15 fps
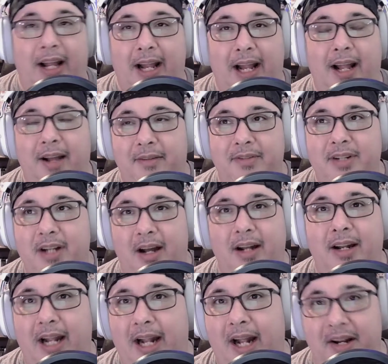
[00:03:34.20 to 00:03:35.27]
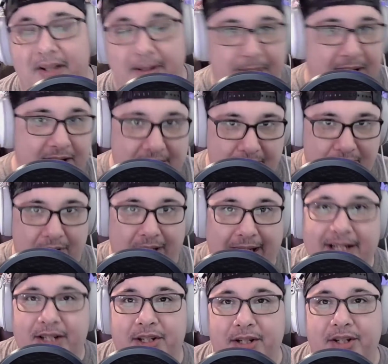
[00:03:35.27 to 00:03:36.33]
have not had the best of
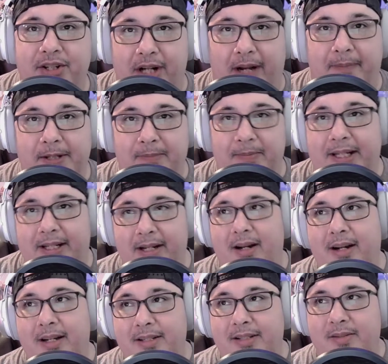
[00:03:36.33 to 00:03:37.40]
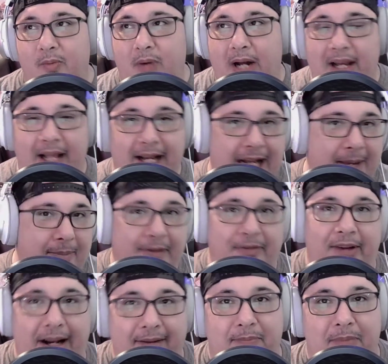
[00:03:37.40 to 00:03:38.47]
relationships because while I am a
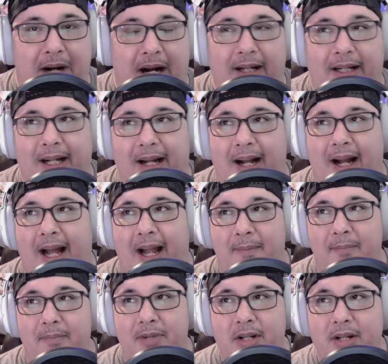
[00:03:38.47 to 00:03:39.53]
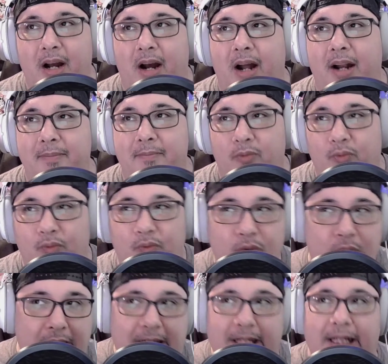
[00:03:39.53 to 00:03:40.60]
fan of manga, I'm not
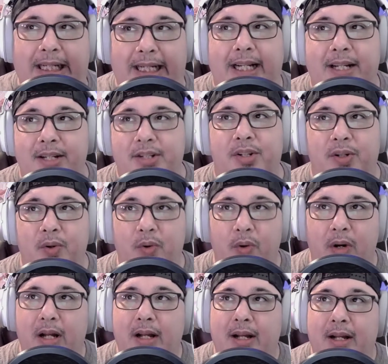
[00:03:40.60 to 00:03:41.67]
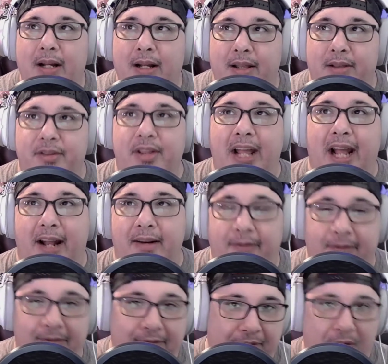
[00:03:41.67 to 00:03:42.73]
really into that
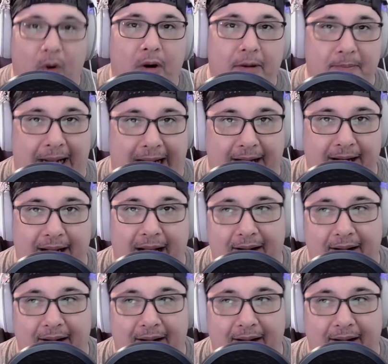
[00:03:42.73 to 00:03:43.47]
format.